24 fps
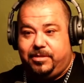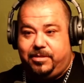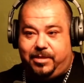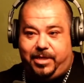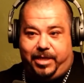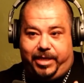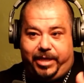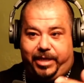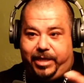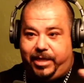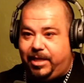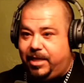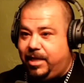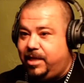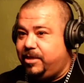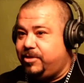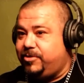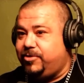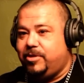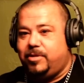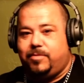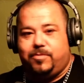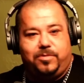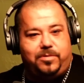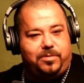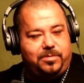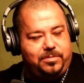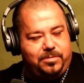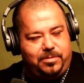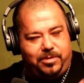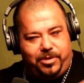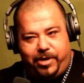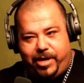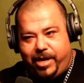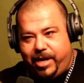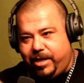Any kind of trouble,
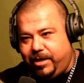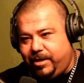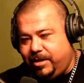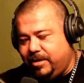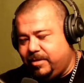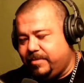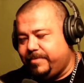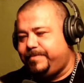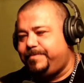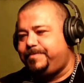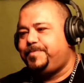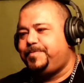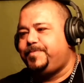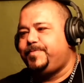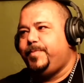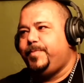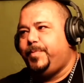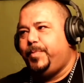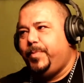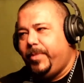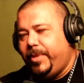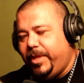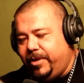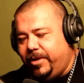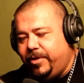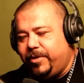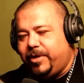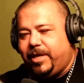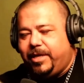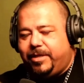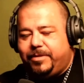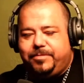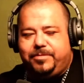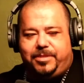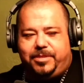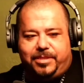you're out of here. Okay,
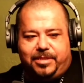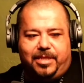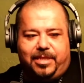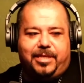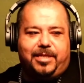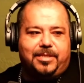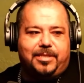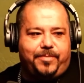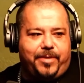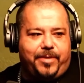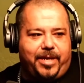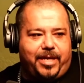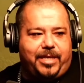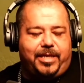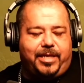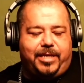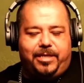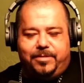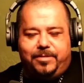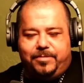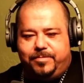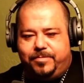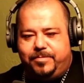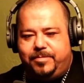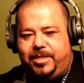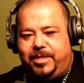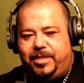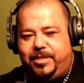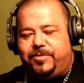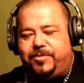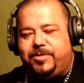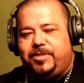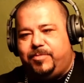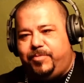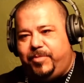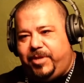just let us back in. And it
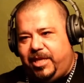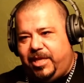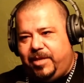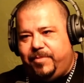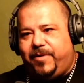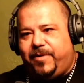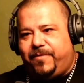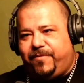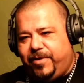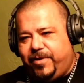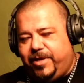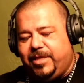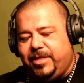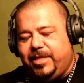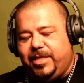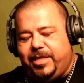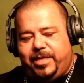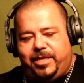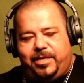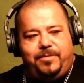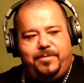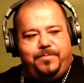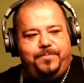was me and my friend Lee.